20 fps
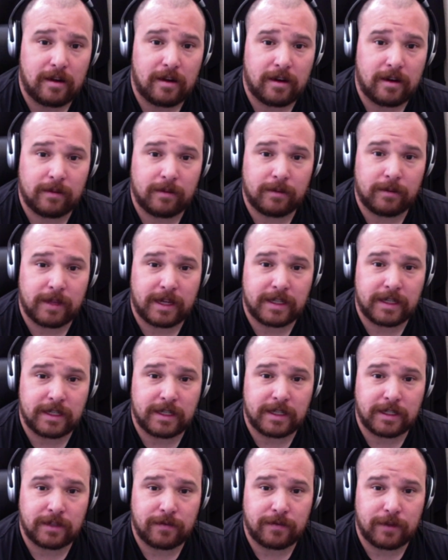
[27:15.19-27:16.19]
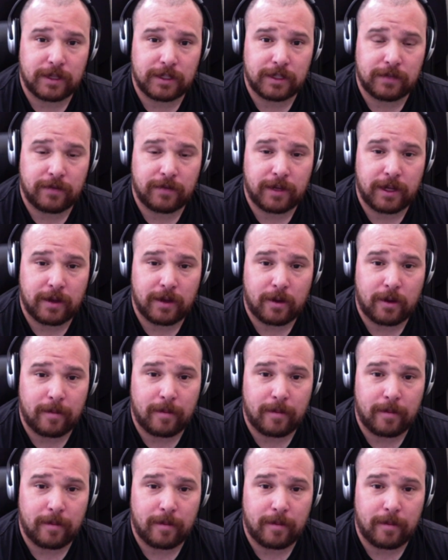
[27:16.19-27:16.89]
All right, well, that does it for this video.